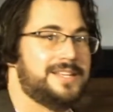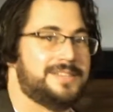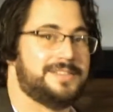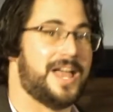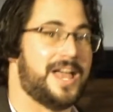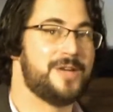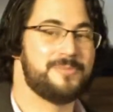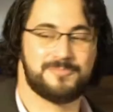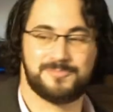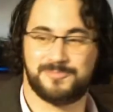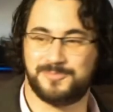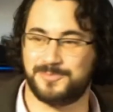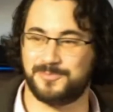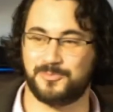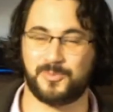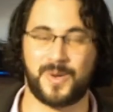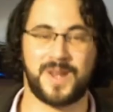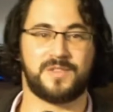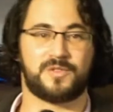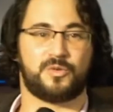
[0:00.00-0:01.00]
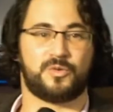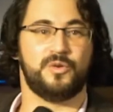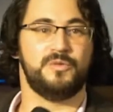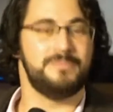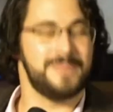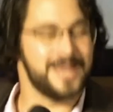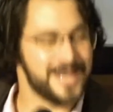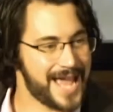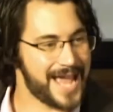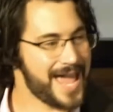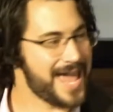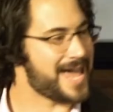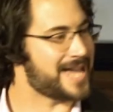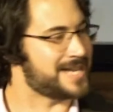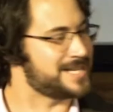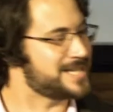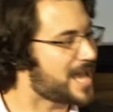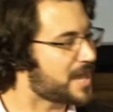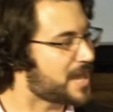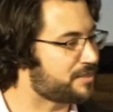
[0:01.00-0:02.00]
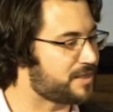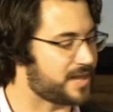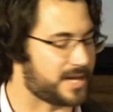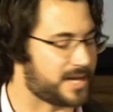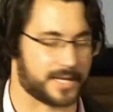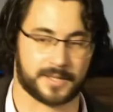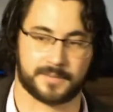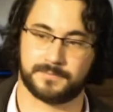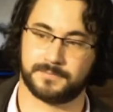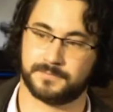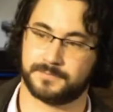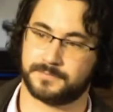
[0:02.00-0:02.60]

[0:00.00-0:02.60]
Nope. Went through midair. Nothing.